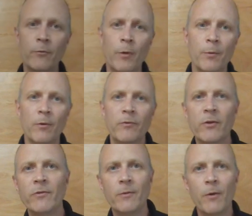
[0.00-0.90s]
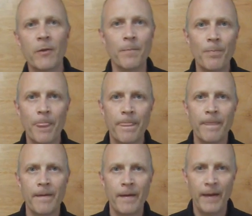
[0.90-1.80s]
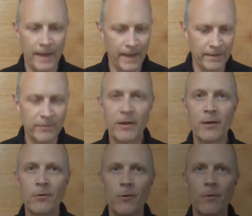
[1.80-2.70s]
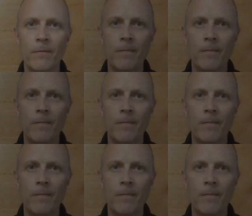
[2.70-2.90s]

21-16 rhythm, and it's kind of cool.